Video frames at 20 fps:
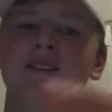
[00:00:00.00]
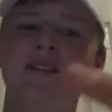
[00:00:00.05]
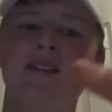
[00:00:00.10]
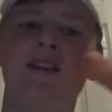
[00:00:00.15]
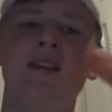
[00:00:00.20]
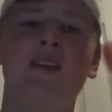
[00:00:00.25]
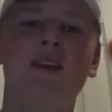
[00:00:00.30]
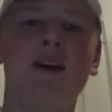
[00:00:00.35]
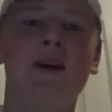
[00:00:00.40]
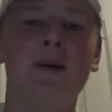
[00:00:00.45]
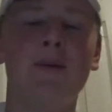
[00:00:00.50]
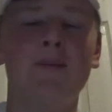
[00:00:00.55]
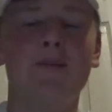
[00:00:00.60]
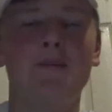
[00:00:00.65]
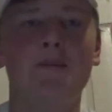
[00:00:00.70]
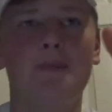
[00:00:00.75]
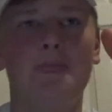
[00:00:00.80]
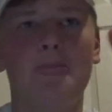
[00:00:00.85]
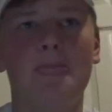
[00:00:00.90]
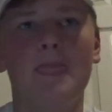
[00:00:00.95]

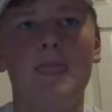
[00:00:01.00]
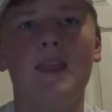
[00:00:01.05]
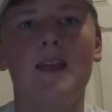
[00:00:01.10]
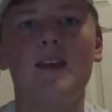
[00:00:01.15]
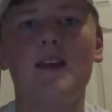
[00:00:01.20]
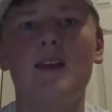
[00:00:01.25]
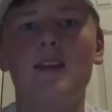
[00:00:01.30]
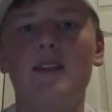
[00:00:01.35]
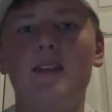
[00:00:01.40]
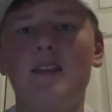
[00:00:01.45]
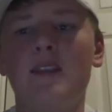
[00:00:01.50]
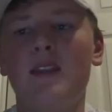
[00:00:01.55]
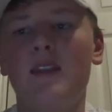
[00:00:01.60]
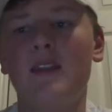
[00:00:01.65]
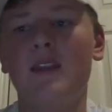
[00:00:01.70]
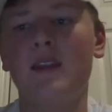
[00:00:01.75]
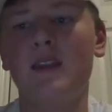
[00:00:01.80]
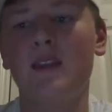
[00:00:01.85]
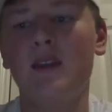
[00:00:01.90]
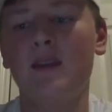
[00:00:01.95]

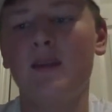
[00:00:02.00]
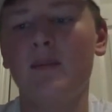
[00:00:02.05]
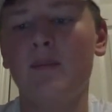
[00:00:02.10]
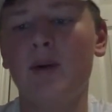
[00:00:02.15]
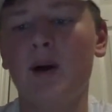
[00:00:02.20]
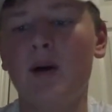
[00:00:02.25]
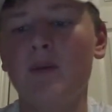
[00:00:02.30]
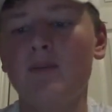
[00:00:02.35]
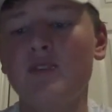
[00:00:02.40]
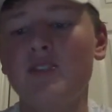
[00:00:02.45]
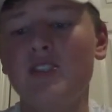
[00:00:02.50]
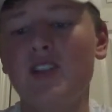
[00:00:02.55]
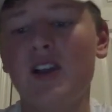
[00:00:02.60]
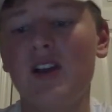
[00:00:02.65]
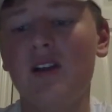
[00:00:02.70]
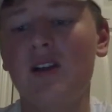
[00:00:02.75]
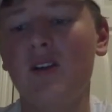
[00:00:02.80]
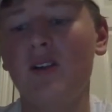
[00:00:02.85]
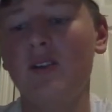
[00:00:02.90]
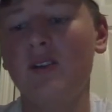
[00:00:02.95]
the
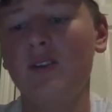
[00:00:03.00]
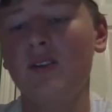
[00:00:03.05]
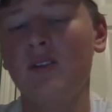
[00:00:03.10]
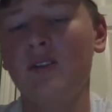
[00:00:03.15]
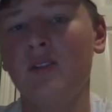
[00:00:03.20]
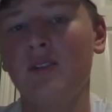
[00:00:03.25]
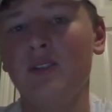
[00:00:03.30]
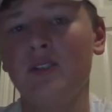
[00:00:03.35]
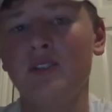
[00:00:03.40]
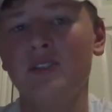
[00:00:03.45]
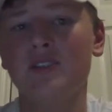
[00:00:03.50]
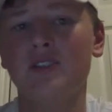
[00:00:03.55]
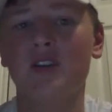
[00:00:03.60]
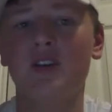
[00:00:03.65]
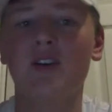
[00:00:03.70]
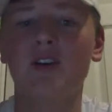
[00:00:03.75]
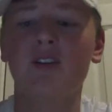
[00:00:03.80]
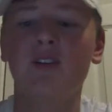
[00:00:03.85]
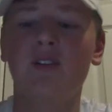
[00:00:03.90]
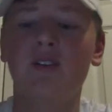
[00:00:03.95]
Bombshell Lures
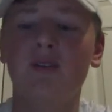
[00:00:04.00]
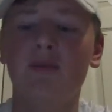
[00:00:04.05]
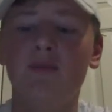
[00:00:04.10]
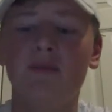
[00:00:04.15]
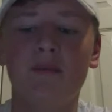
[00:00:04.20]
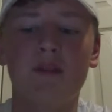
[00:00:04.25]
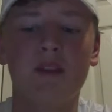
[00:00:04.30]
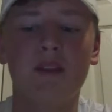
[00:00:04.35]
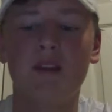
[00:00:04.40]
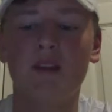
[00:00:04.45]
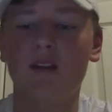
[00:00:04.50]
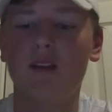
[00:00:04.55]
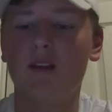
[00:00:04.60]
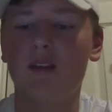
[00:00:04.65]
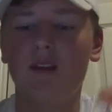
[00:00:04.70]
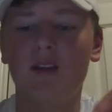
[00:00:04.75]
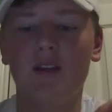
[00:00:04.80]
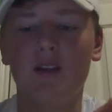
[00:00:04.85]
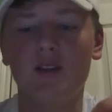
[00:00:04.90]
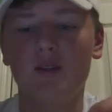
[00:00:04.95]
Turtle.
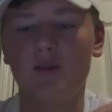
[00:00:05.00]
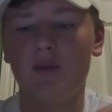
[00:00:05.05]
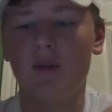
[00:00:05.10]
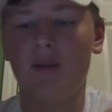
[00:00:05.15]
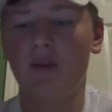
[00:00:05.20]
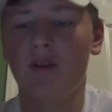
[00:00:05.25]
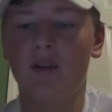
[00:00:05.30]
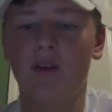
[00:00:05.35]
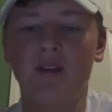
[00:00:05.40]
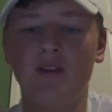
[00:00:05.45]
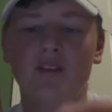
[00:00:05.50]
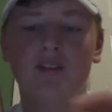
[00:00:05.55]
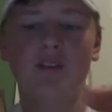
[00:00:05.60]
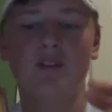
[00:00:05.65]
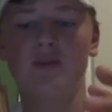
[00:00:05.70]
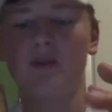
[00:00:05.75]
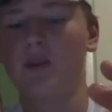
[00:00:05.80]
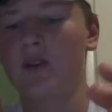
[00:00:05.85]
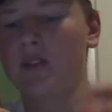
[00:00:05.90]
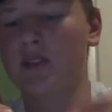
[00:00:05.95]
It just
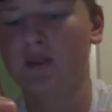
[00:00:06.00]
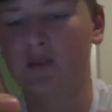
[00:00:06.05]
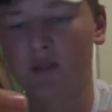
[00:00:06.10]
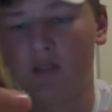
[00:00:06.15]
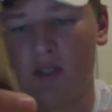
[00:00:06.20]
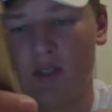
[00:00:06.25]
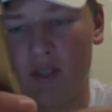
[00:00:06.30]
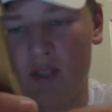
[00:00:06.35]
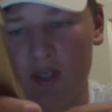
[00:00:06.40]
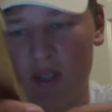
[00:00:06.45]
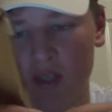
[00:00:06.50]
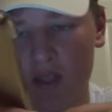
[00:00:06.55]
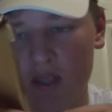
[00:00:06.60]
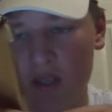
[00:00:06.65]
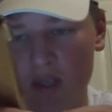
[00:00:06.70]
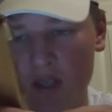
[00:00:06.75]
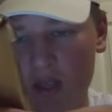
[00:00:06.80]
works really good.